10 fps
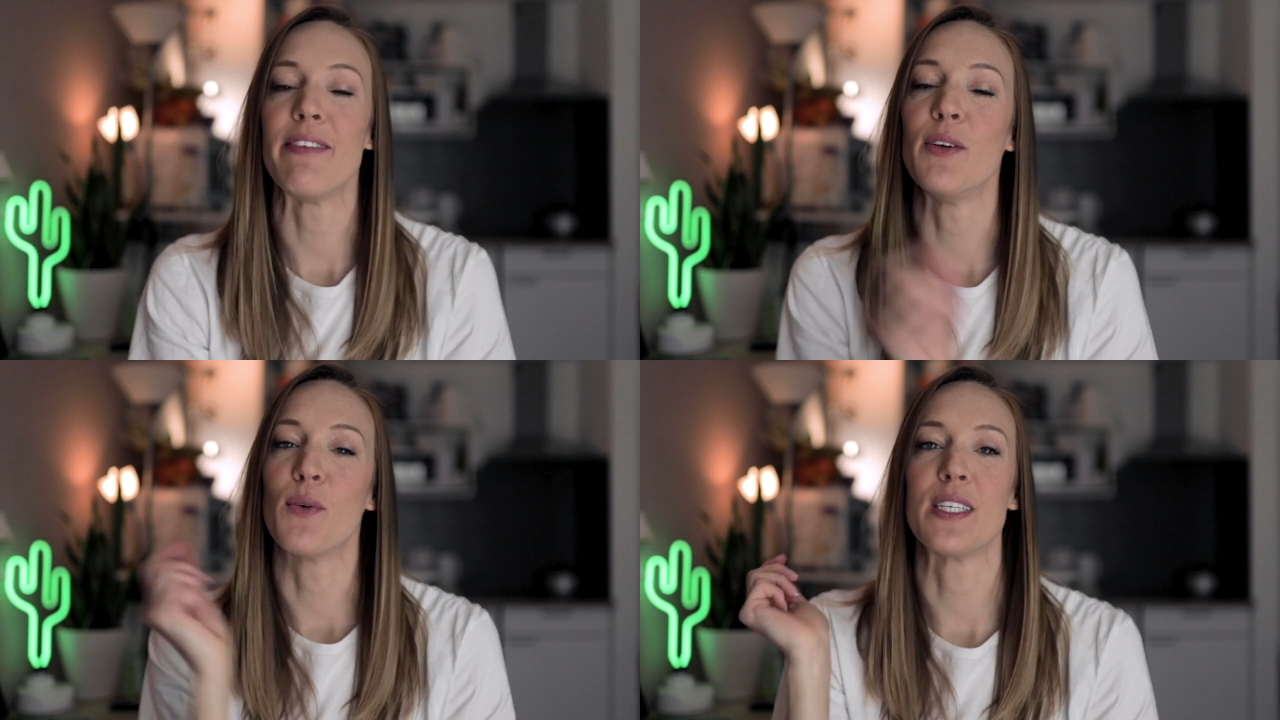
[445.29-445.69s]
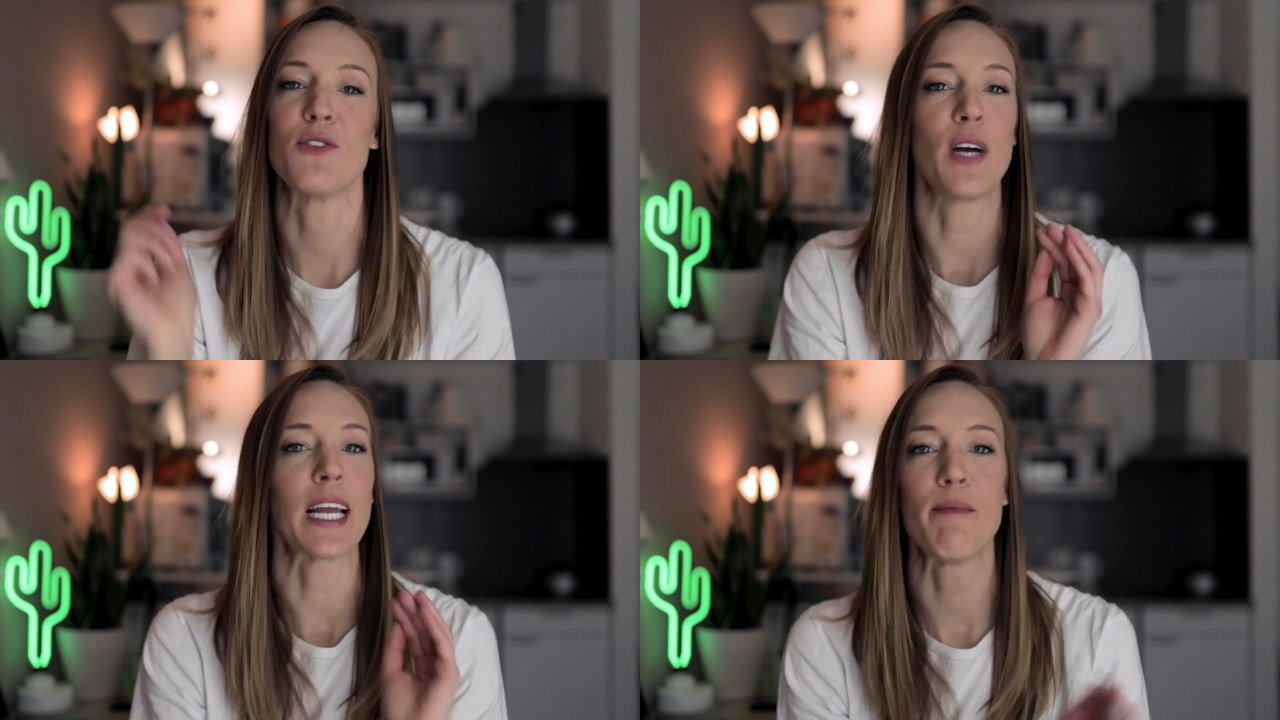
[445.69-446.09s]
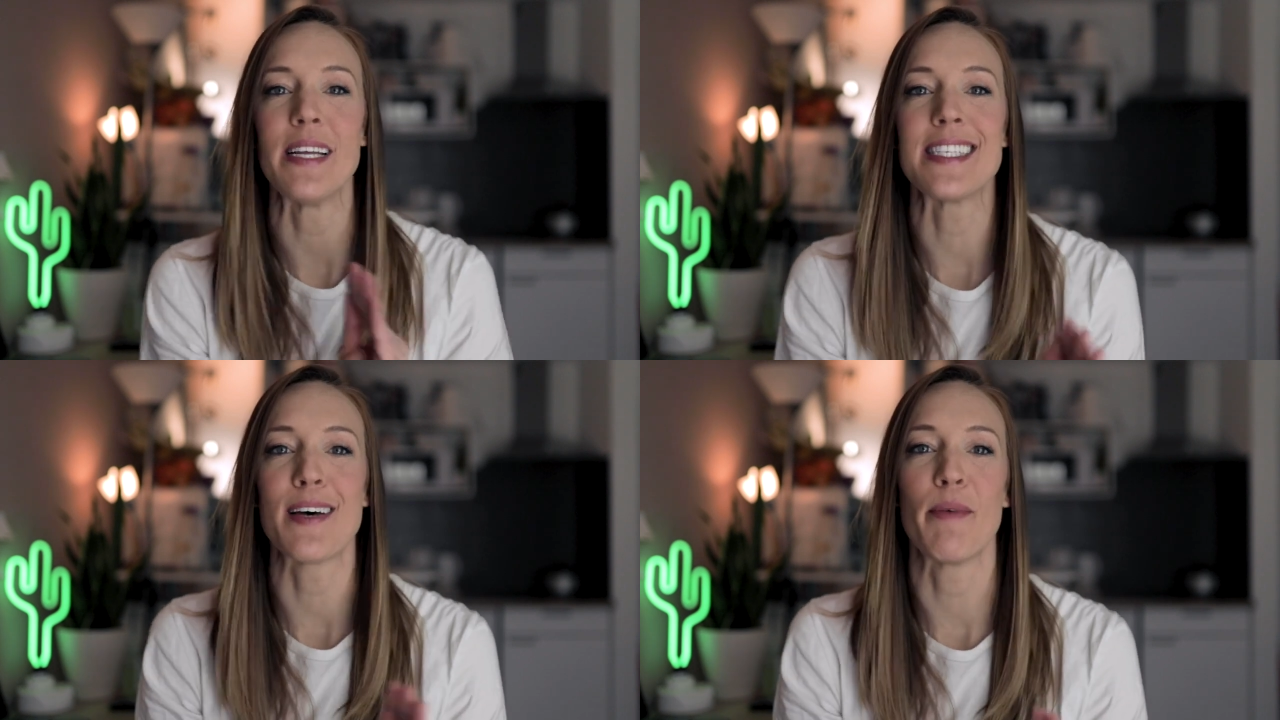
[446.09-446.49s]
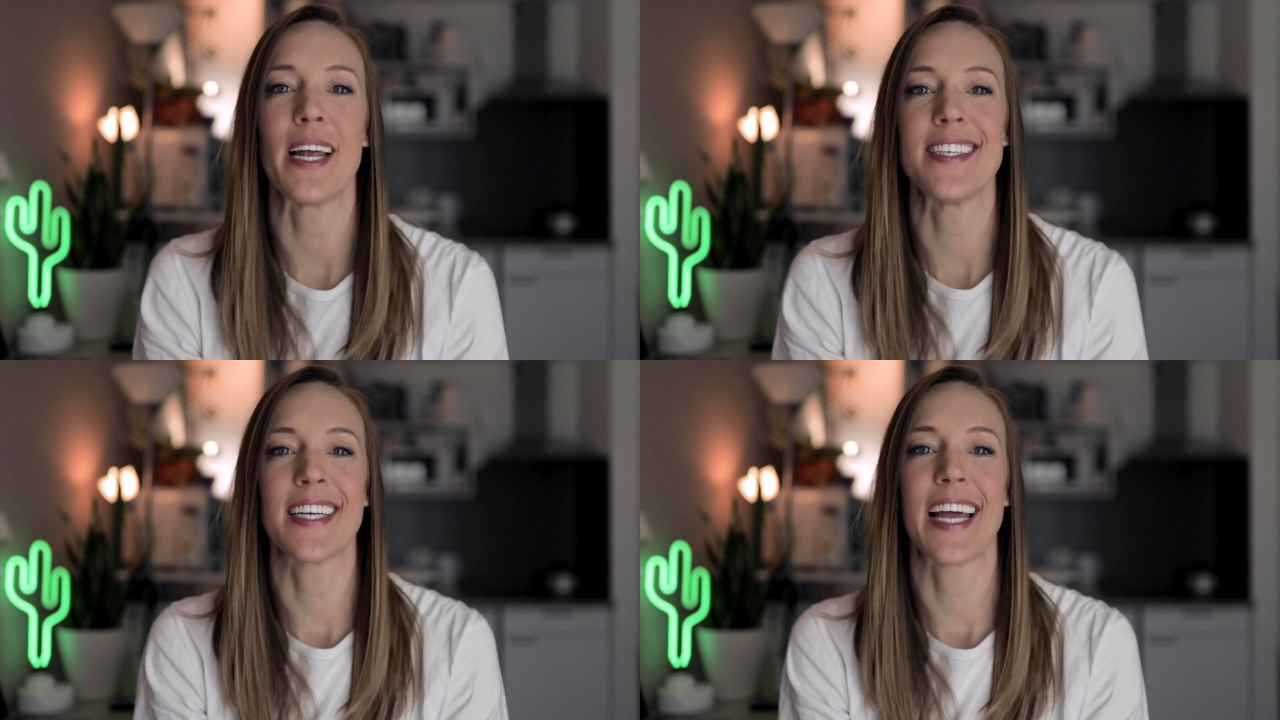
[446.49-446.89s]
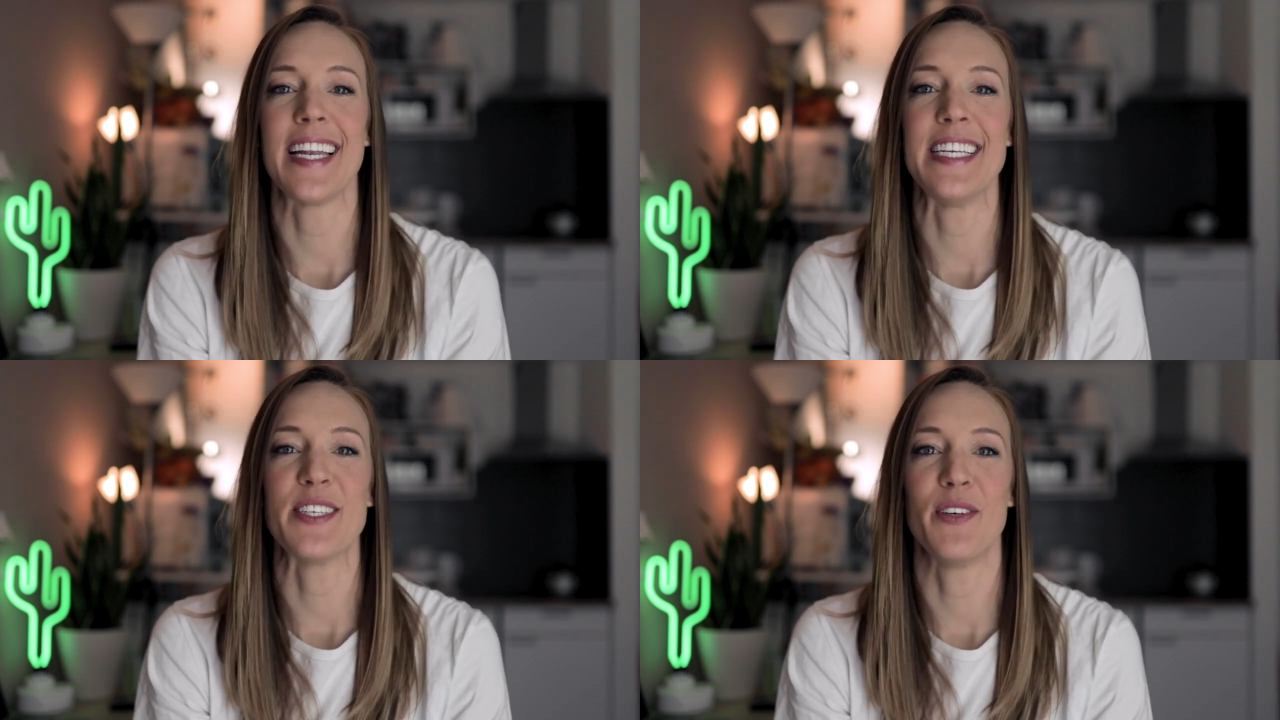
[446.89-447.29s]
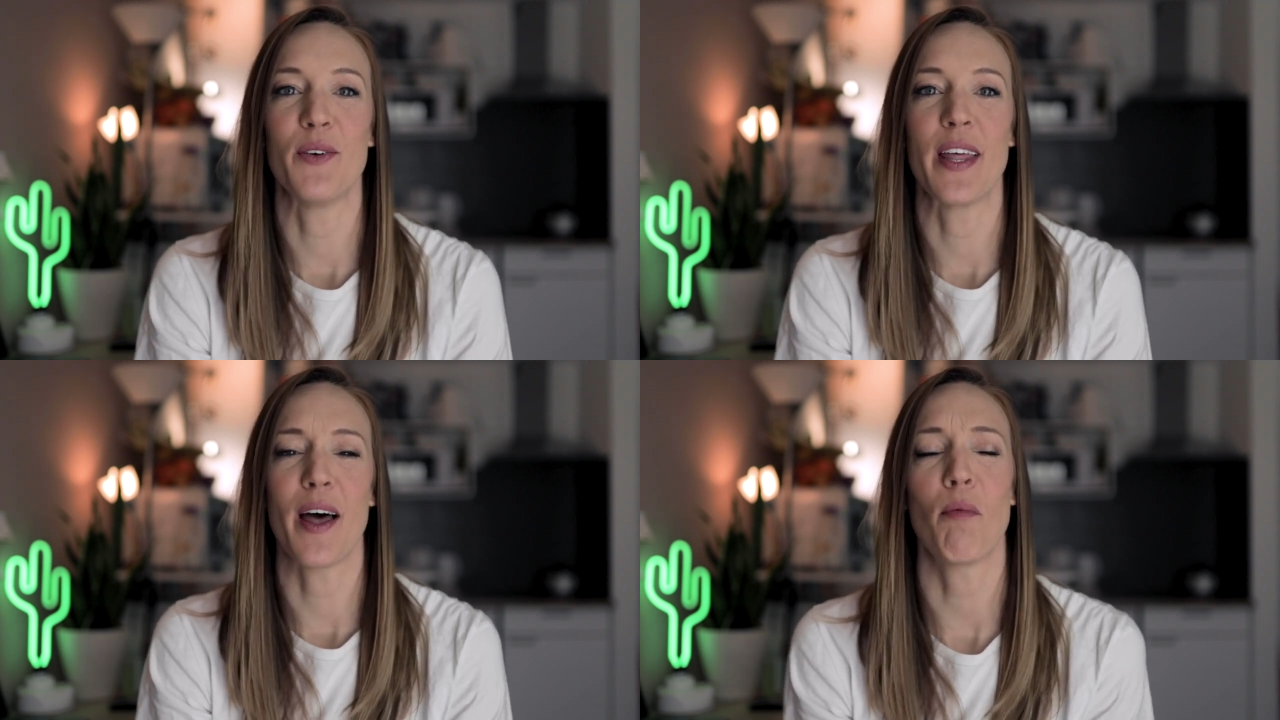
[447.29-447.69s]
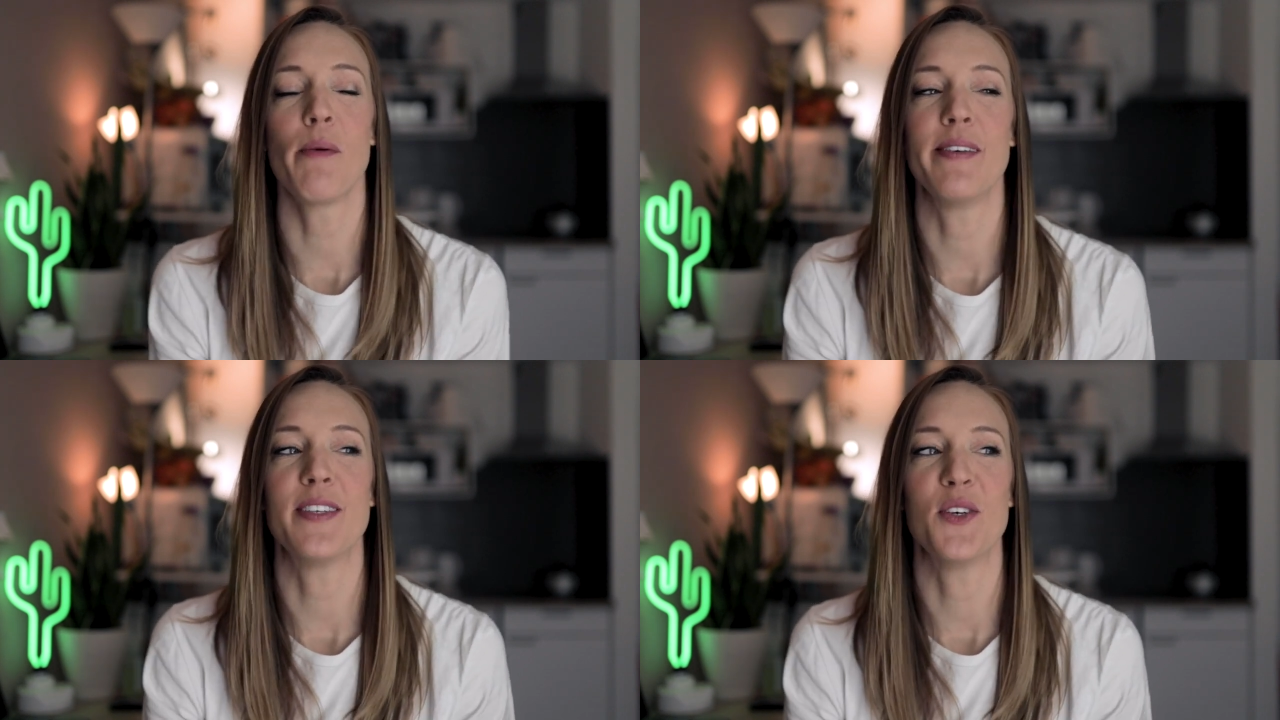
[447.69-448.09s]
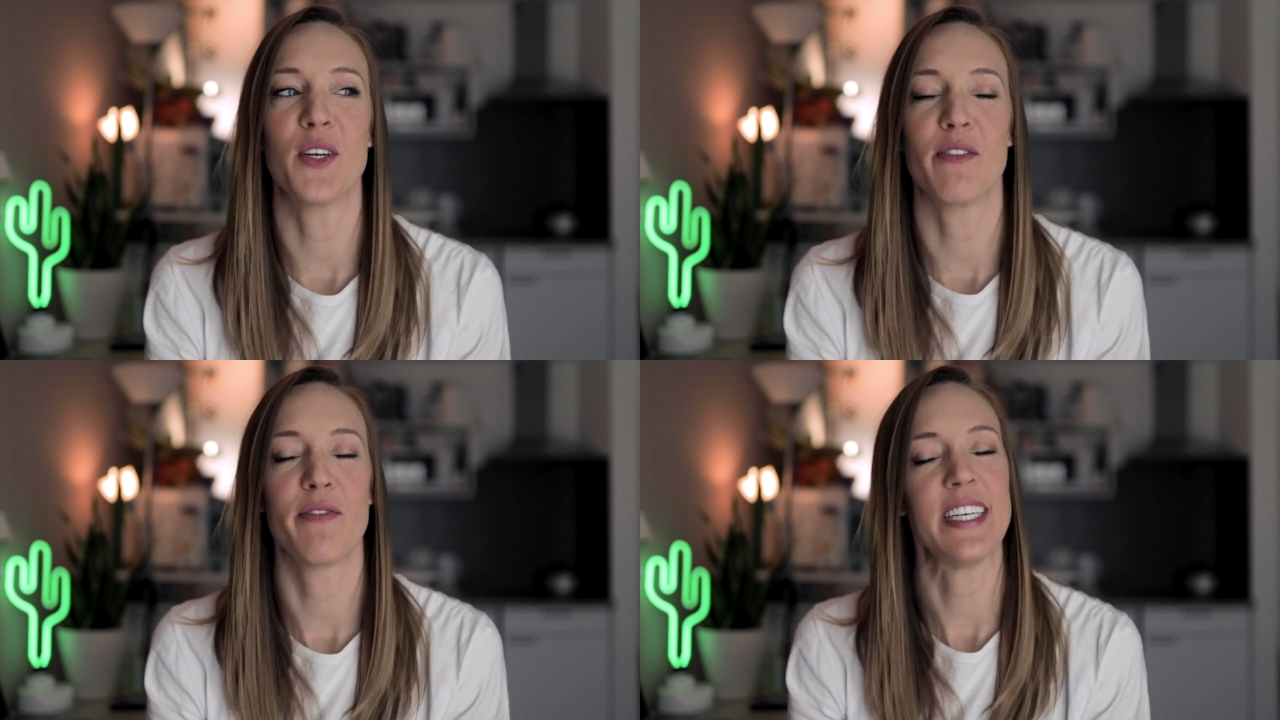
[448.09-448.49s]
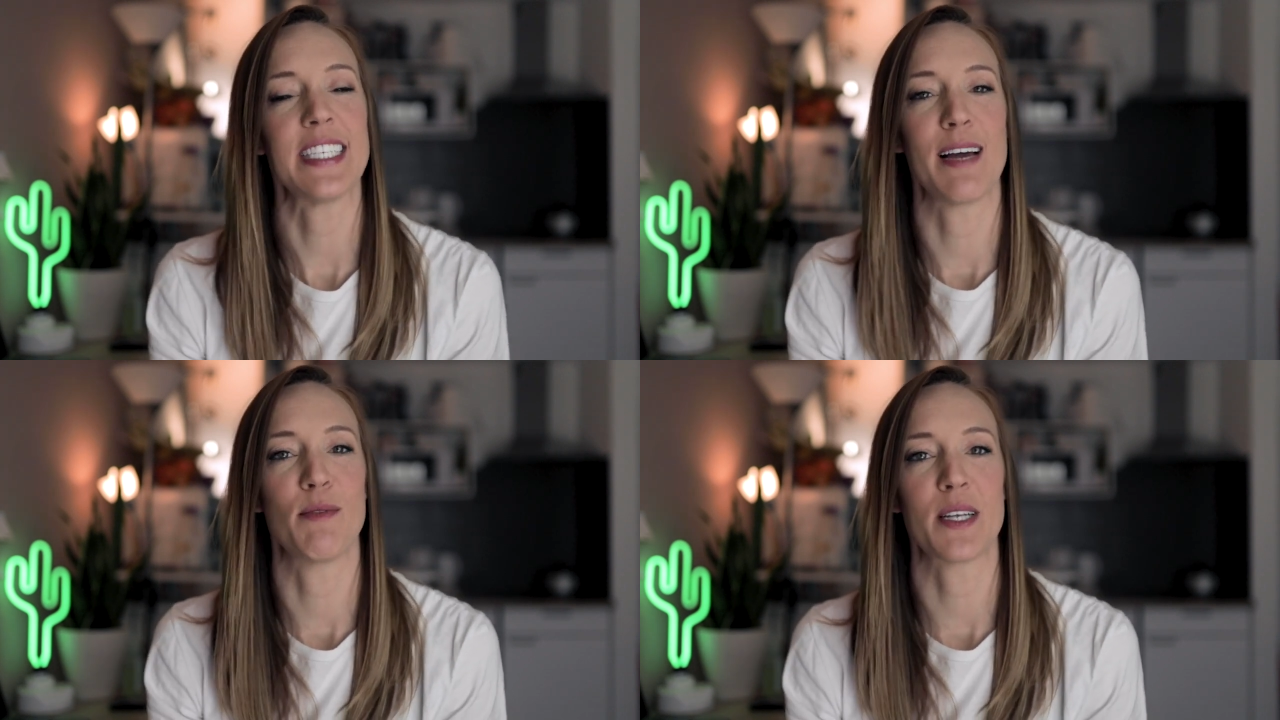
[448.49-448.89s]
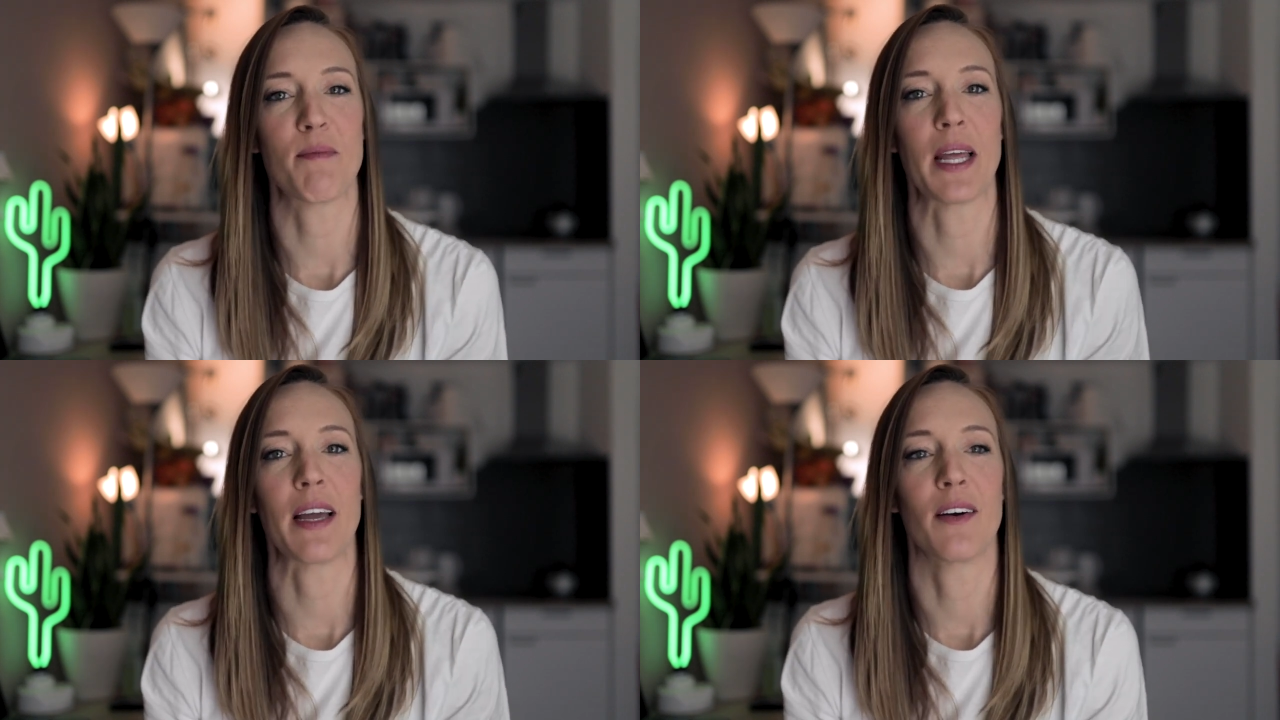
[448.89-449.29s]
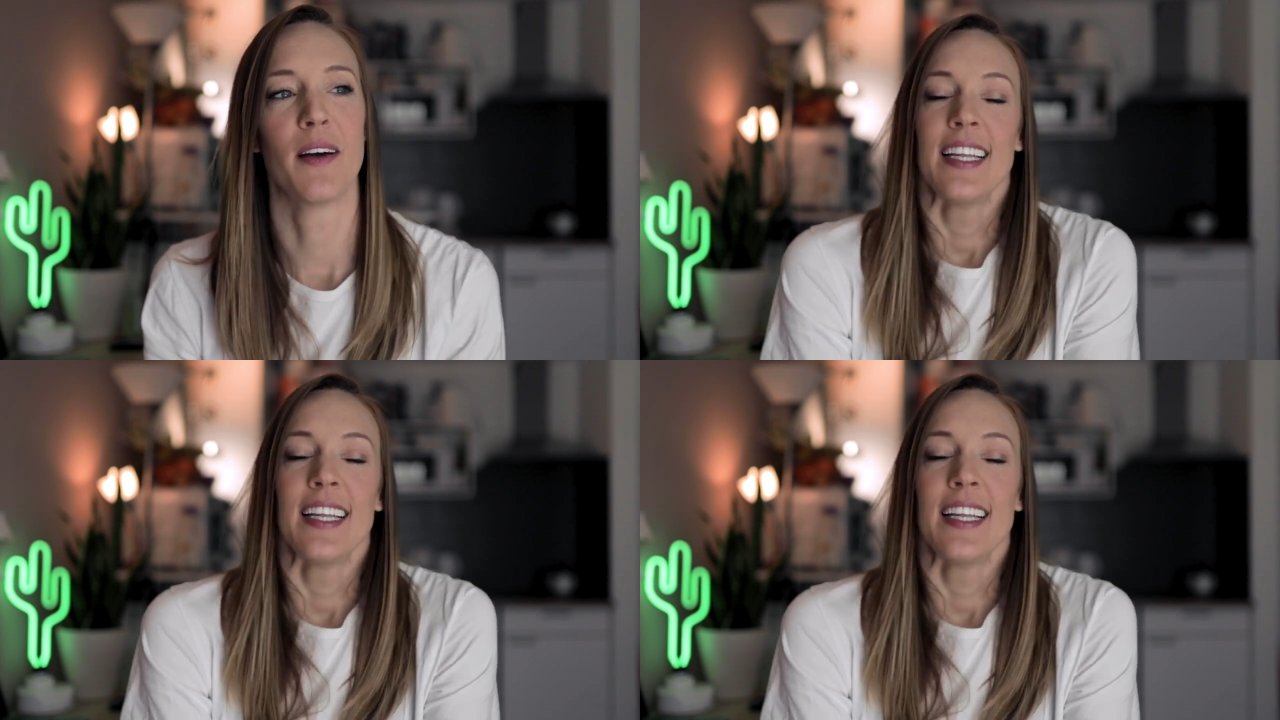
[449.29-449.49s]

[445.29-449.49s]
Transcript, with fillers: if you want to recommend somebody I should get an interview with, I'll probably have to do it over FaceTime or something.